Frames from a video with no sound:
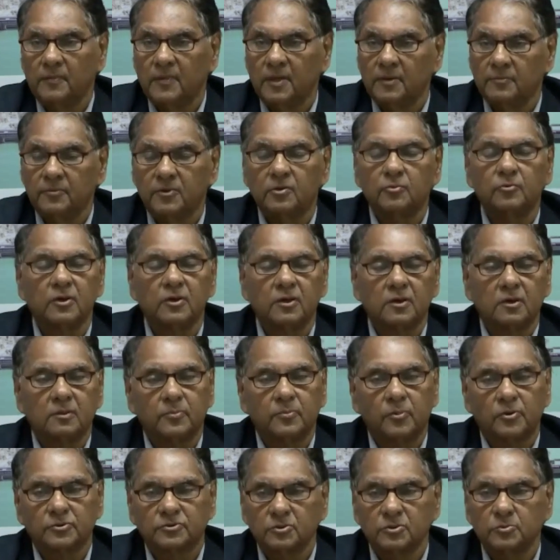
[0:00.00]
everywhere
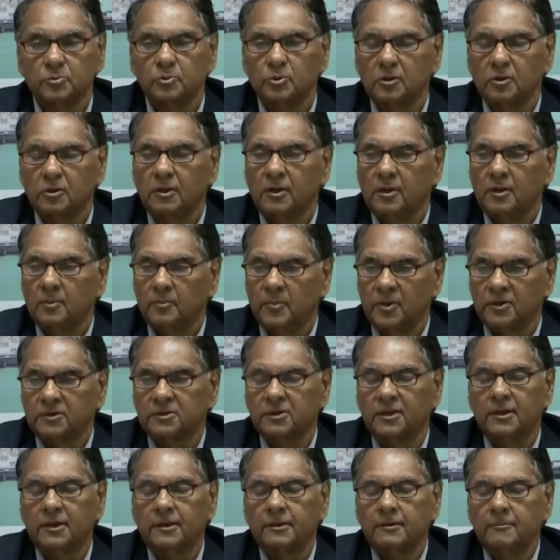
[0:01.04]
possible,
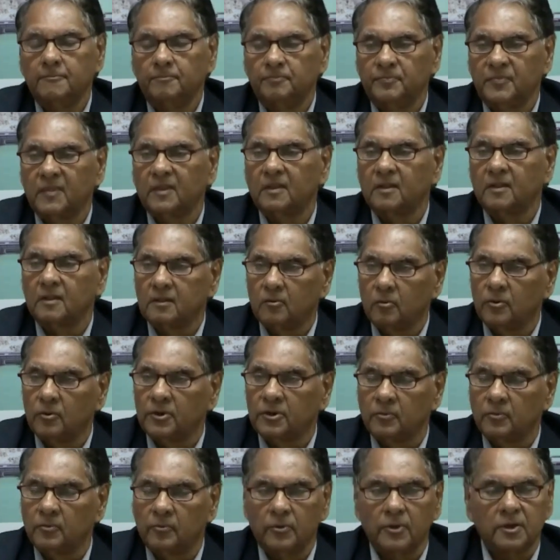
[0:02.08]
but then
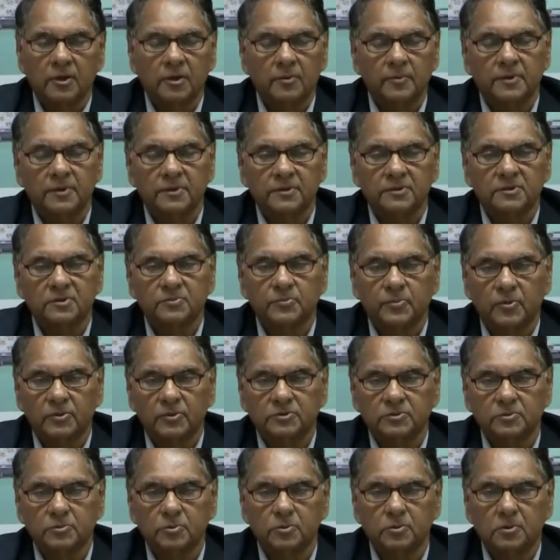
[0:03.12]
wherever it is
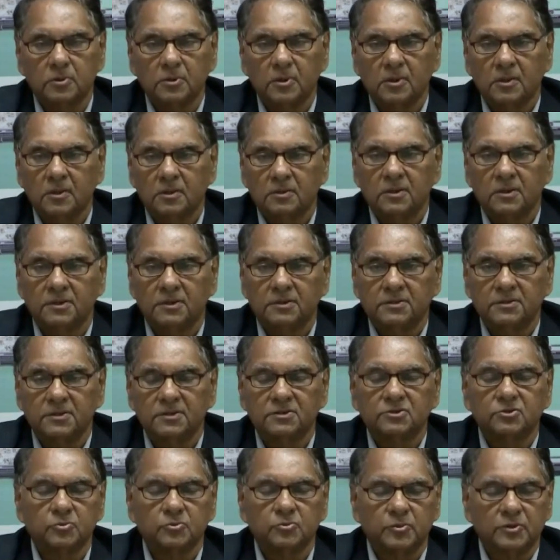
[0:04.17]
possible, that
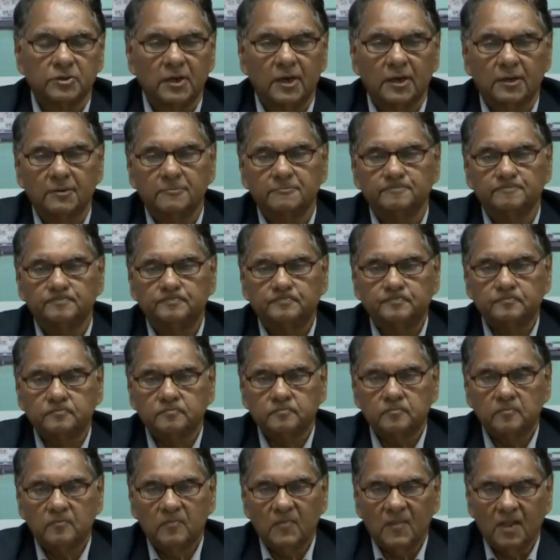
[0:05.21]
needs to be done.
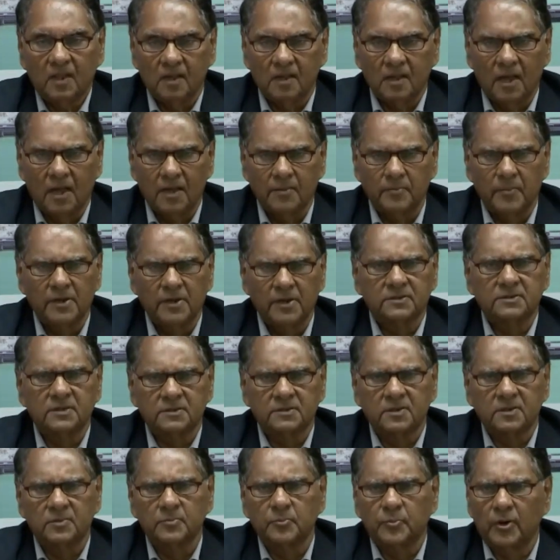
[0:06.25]
I made
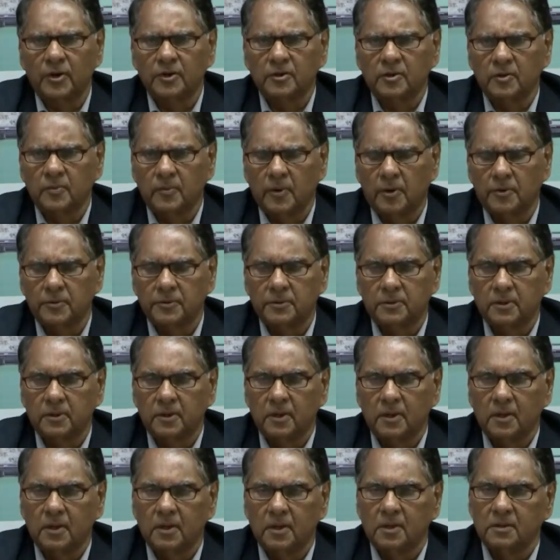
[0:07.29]
certain point about
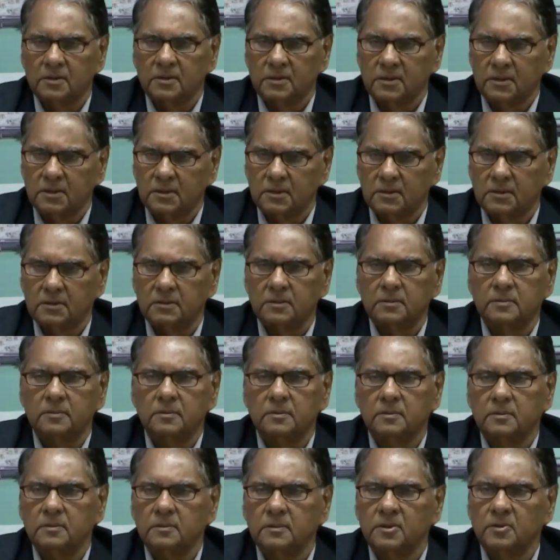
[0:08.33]
the
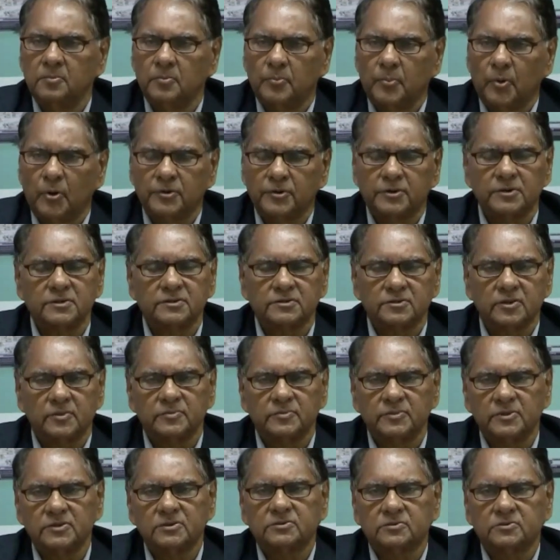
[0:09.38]
importance
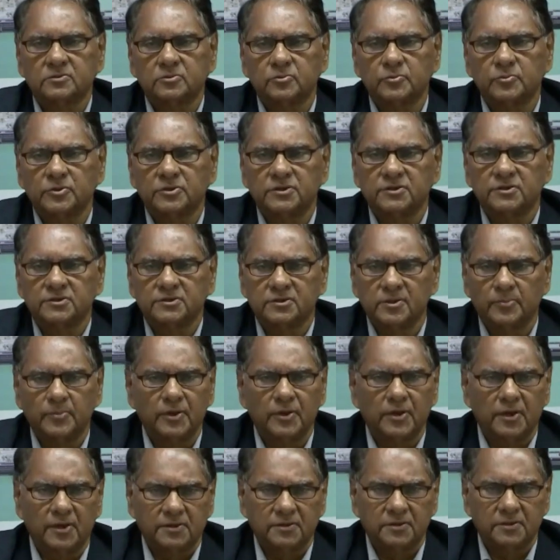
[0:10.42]
of this to be
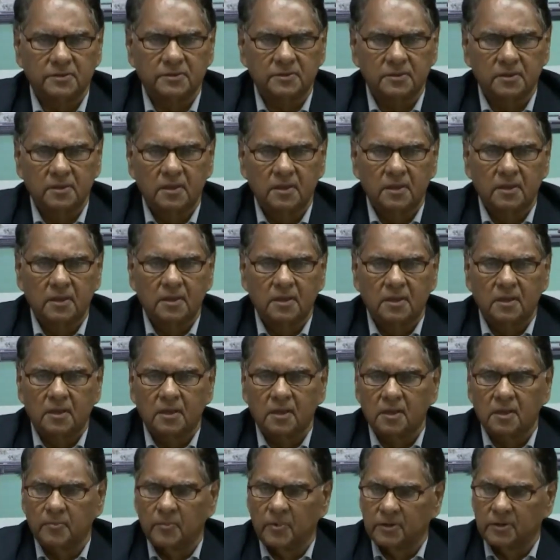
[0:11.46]
disseminated
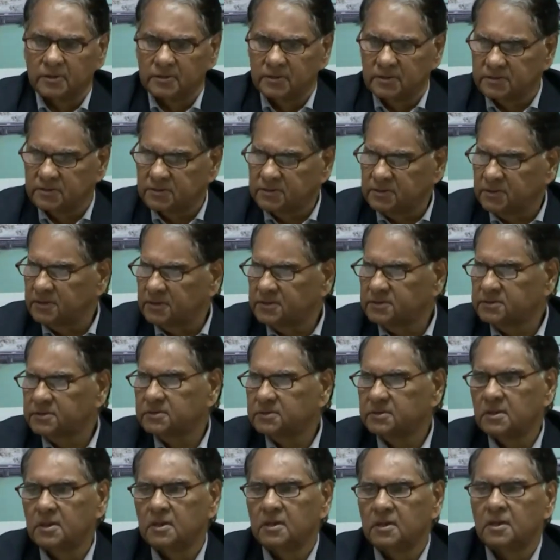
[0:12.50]
among the states,
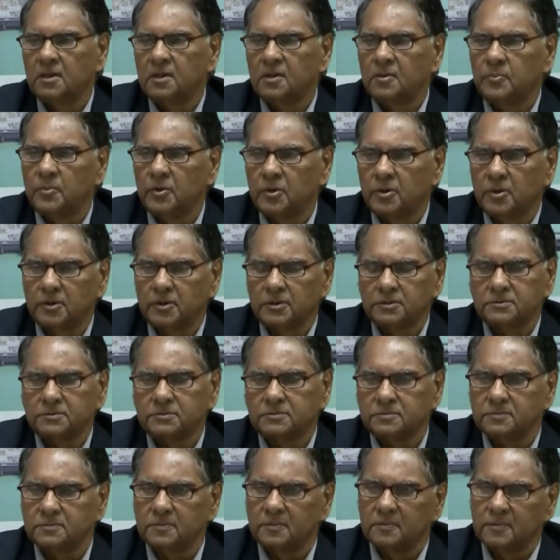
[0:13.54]
because
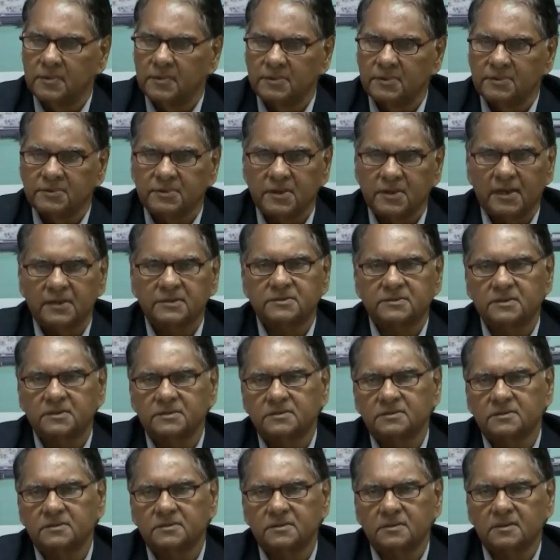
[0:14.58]

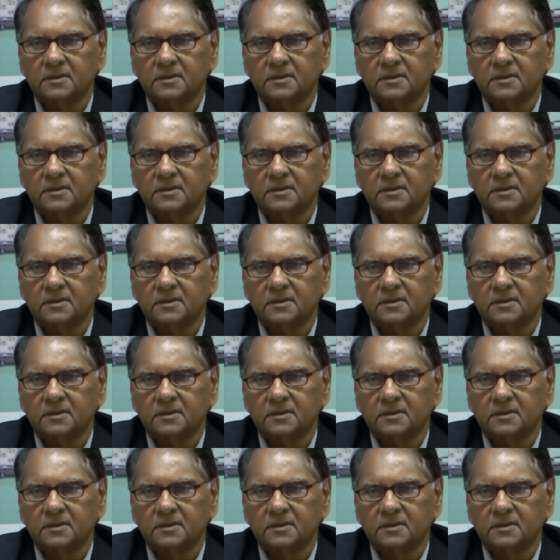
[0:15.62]
interactions